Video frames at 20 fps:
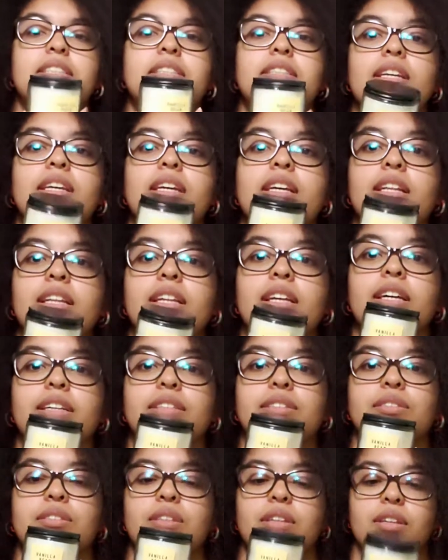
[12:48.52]

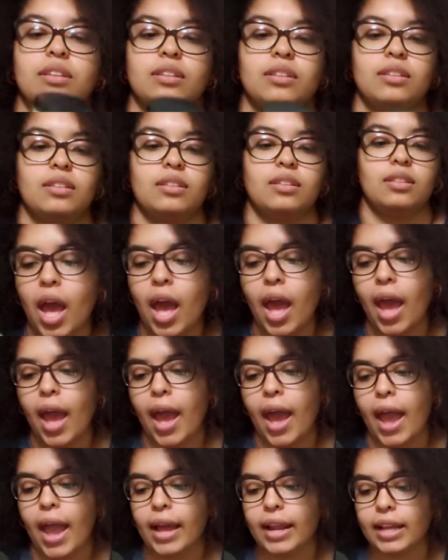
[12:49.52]
delicious.
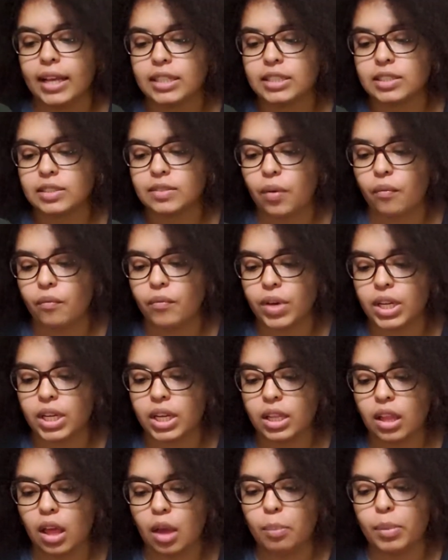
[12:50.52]
And it's
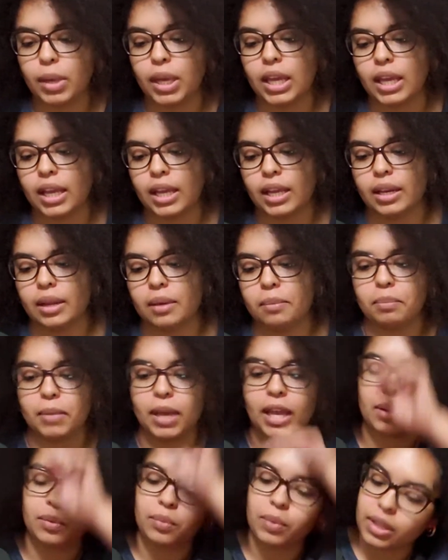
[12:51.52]
vanilla bean
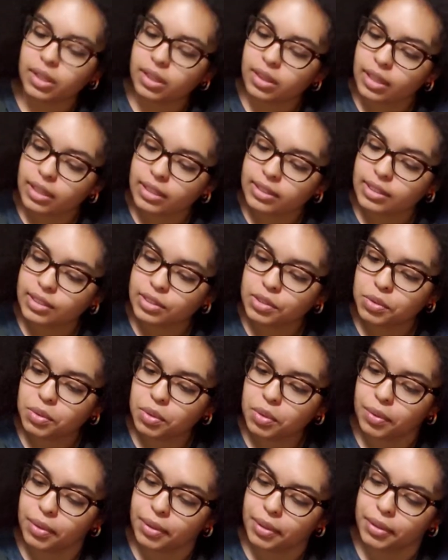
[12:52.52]
made with
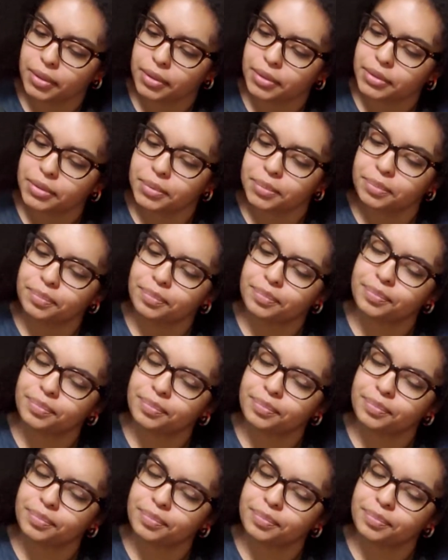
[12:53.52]
essential oils.